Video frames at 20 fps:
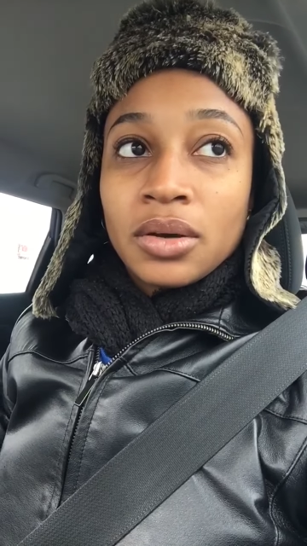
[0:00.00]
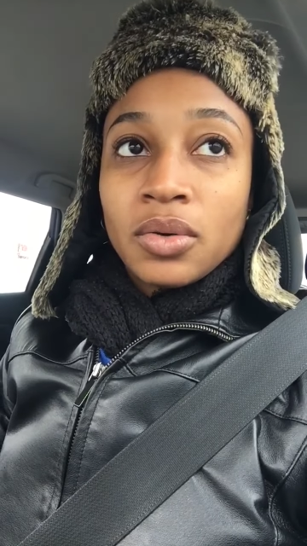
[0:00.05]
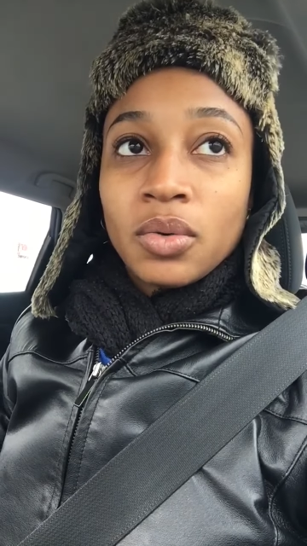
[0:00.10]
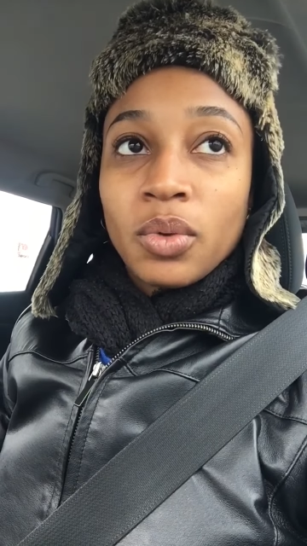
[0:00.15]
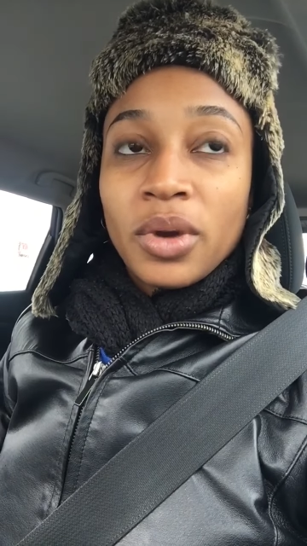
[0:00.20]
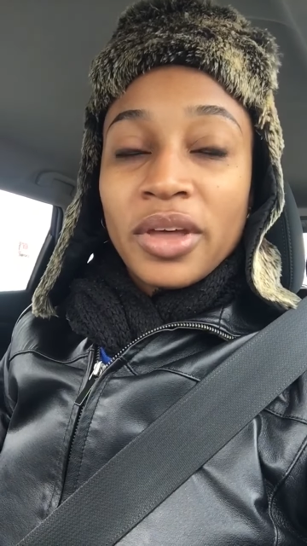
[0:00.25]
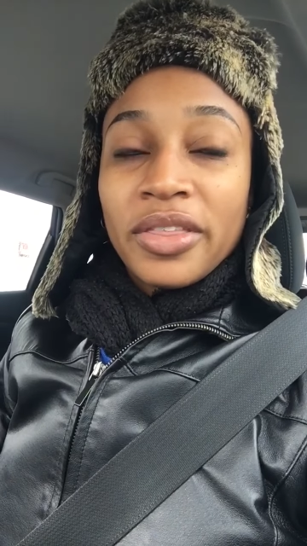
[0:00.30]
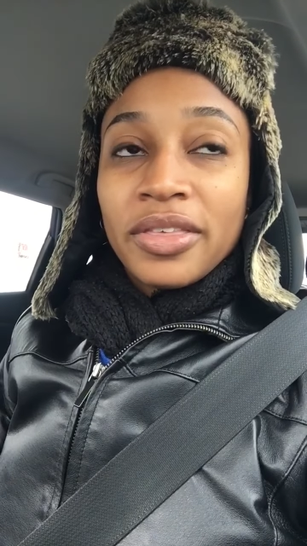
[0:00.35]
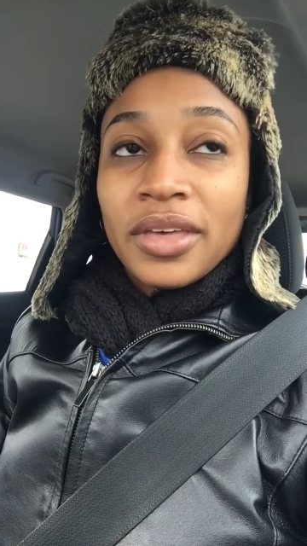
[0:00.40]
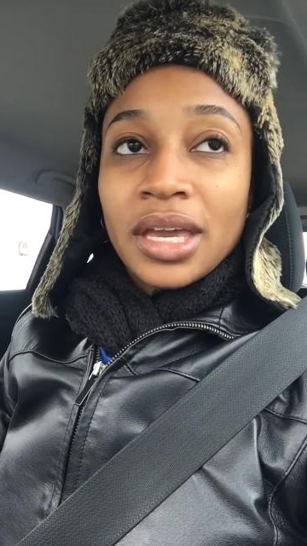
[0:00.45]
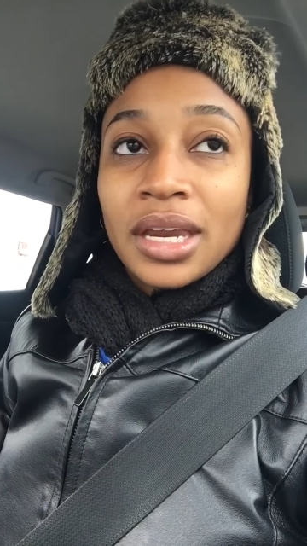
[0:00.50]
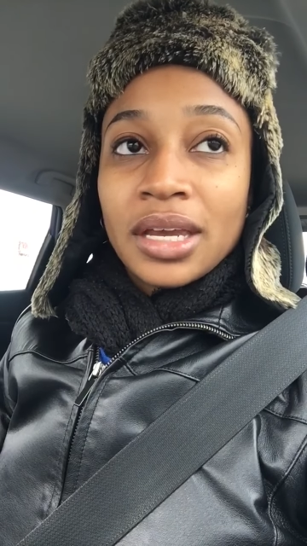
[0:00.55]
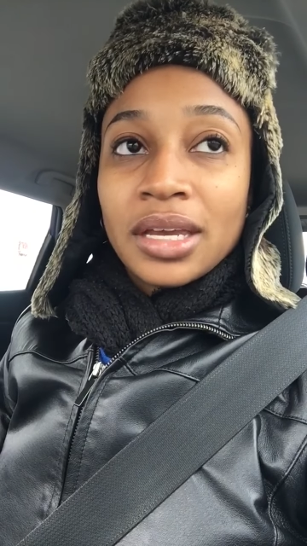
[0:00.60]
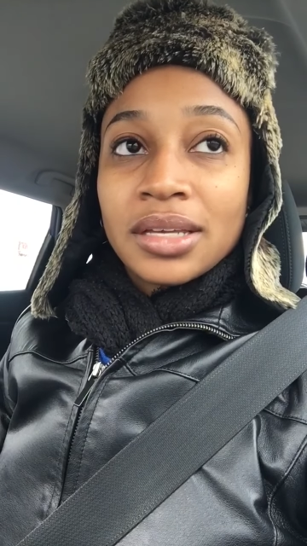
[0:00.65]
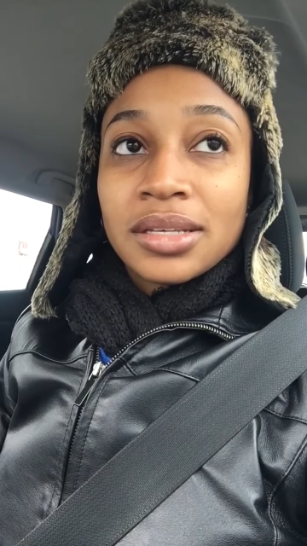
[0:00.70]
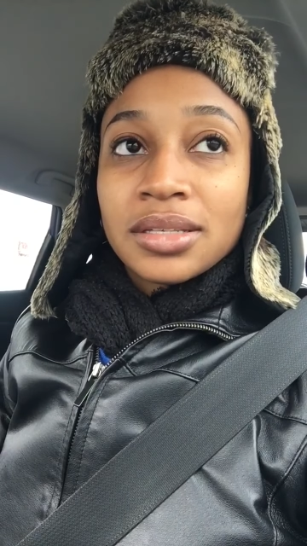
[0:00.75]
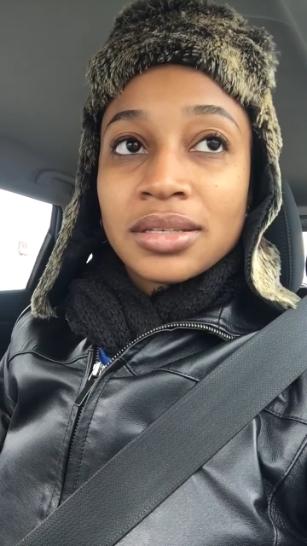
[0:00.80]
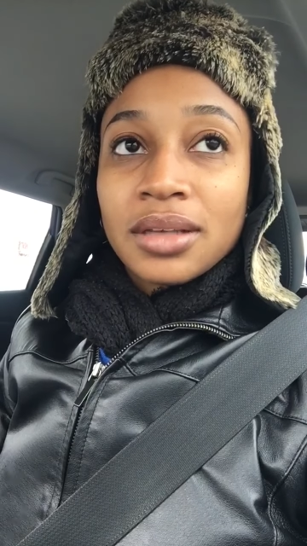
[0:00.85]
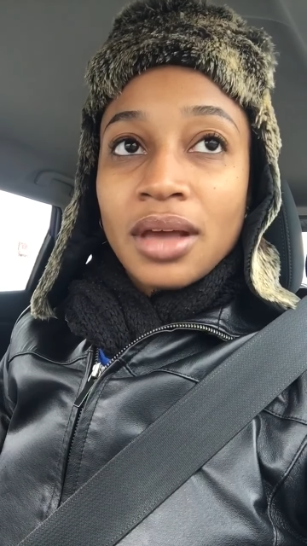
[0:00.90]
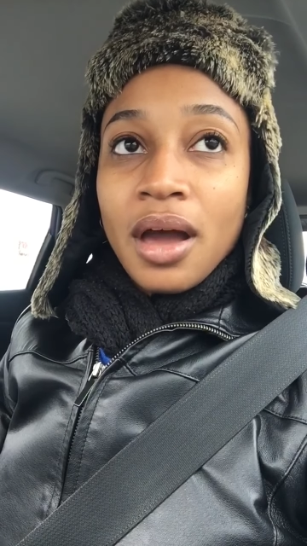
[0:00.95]
with it
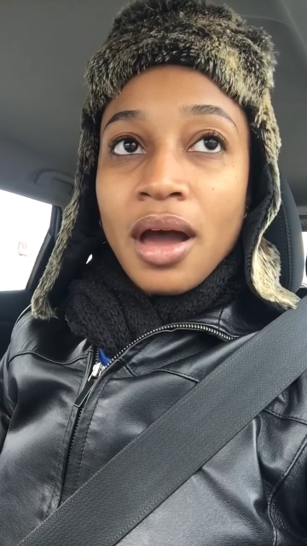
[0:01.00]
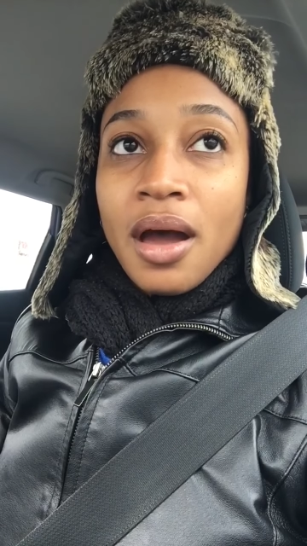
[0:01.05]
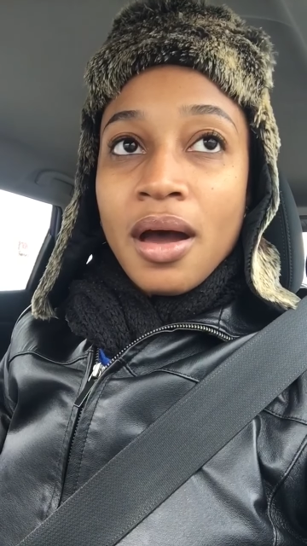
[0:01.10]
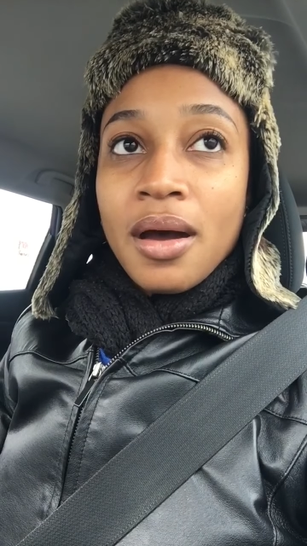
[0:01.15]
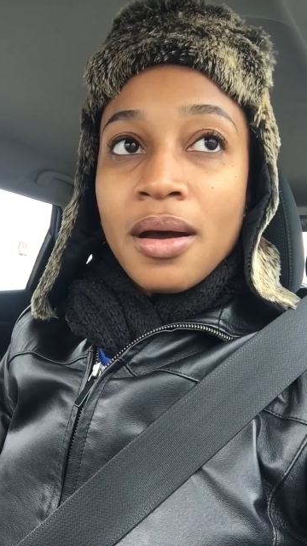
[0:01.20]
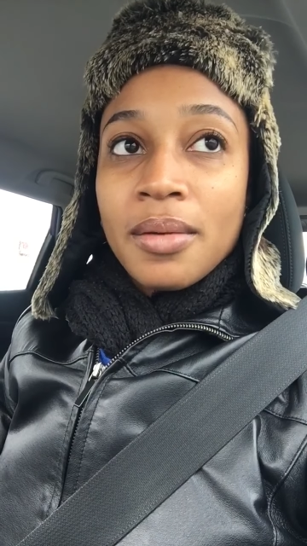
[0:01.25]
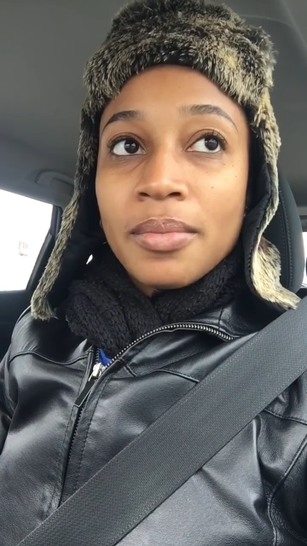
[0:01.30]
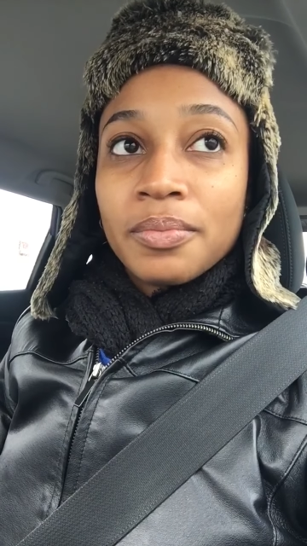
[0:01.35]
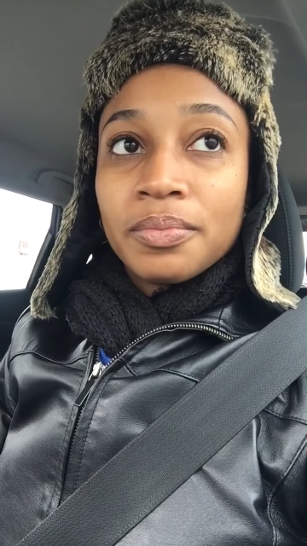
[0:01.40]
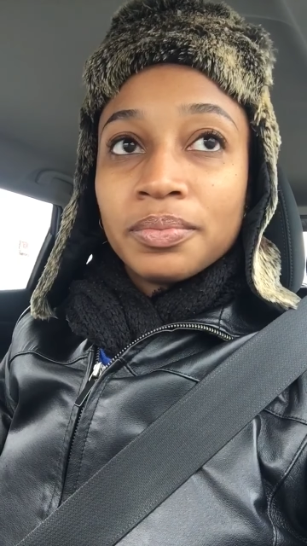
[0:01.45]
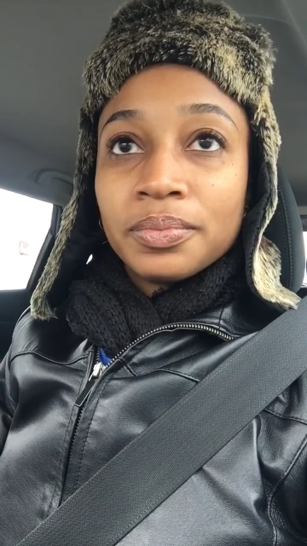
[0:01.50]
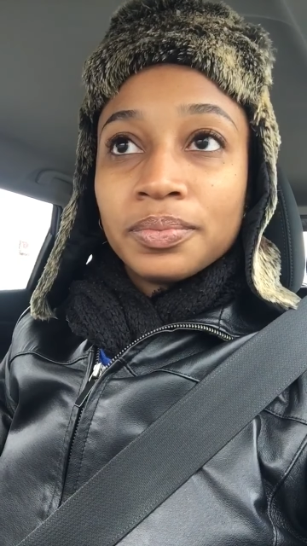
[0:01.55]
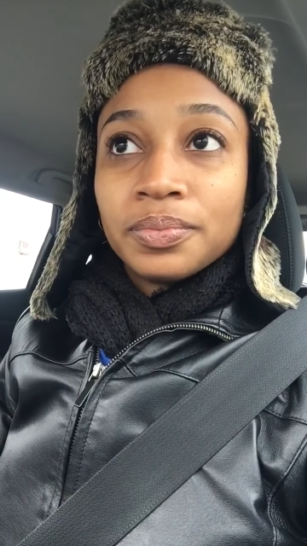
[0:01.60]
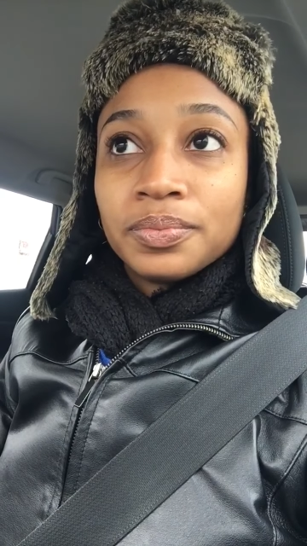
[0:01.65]
is kind